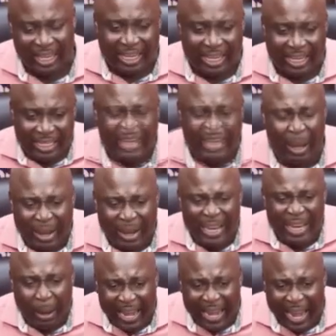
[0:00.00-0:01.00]

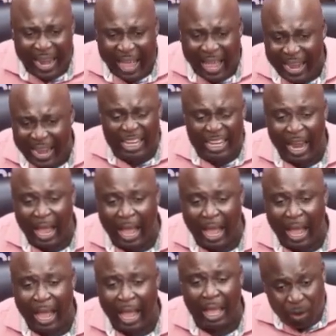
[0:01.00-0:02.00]

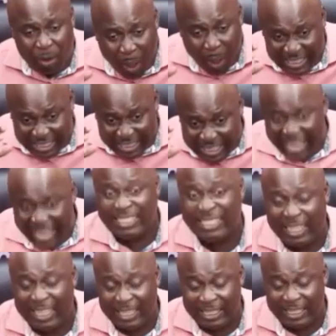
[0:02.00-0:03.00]
So one
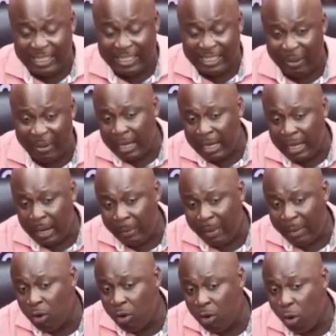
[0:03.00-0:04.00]
starting time in
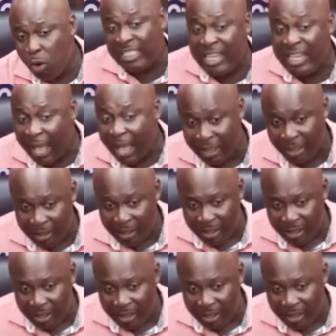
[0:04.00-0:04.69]
Adamai Osia.